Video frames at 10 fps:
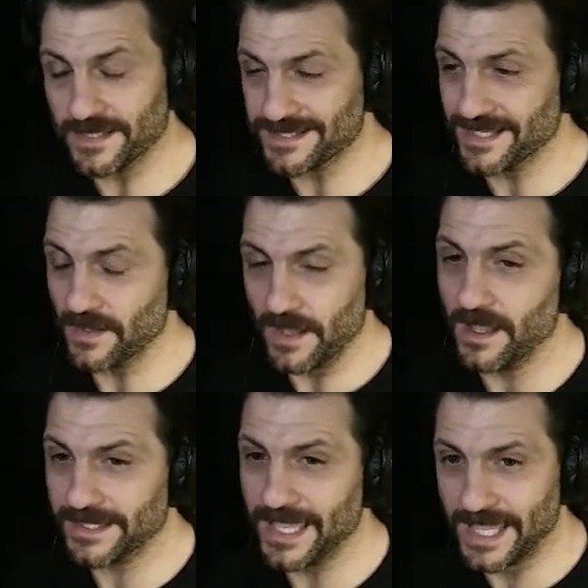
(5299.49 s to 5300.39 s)
It's like,
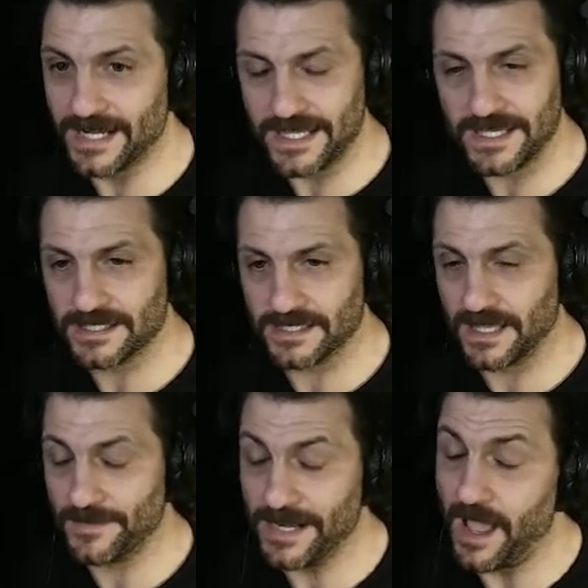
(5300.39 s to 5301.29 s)
can he exist?
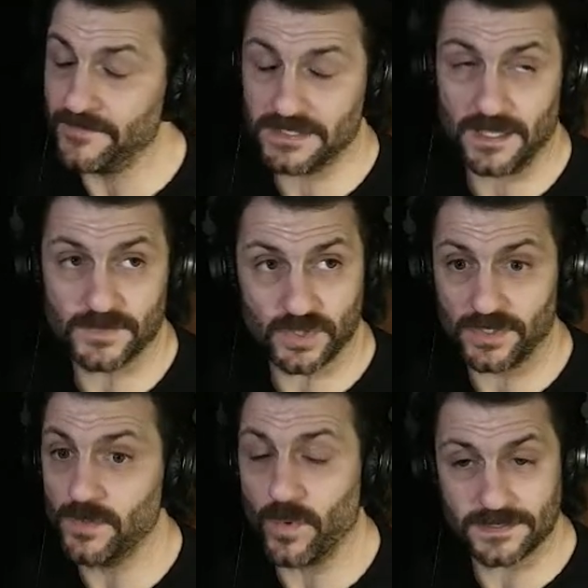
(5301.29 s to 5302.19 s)
I mean, obviously I'm sure
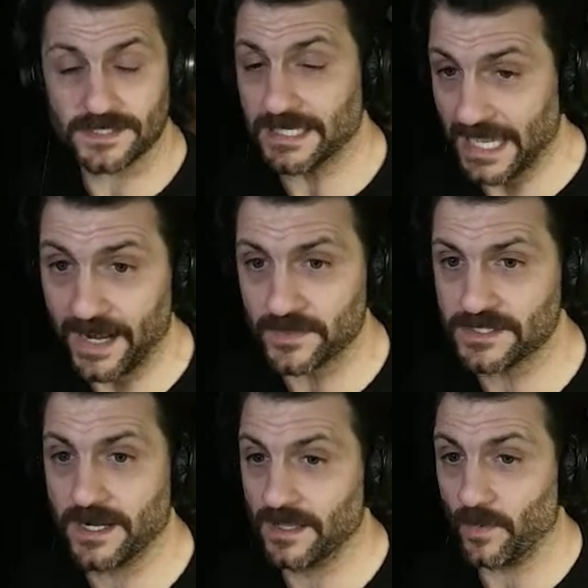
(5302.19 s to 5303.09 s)
he wants to get
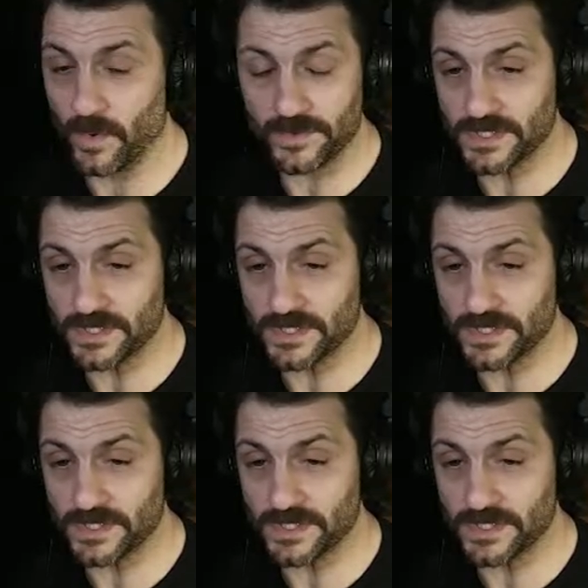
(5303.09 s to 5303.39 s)
outside of that world,